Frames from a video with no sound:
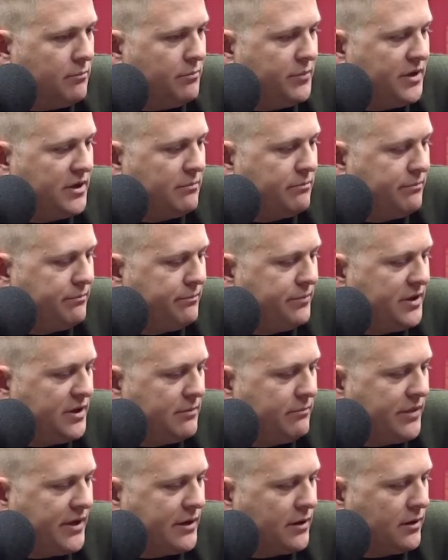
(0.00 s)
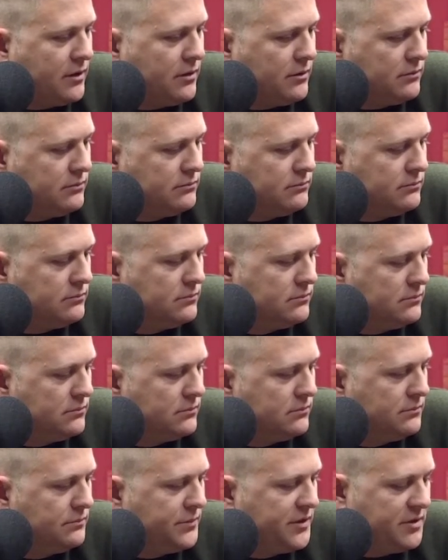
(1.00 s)
be a better
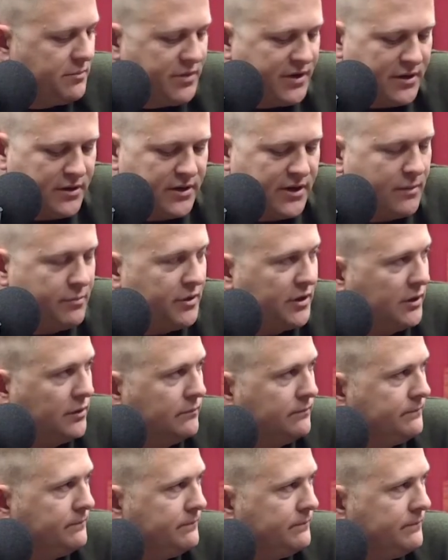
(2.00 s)
deputy.